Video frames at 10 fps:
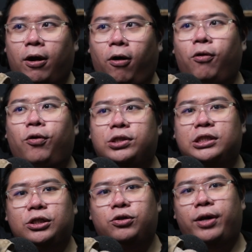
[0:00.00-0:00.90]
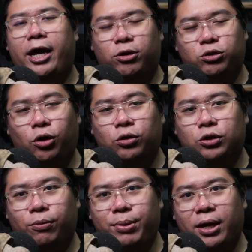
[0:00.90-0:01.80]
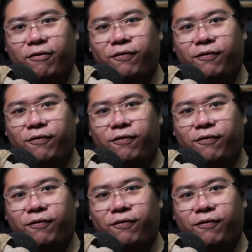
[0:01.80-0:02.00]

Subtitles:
Orochi could also be a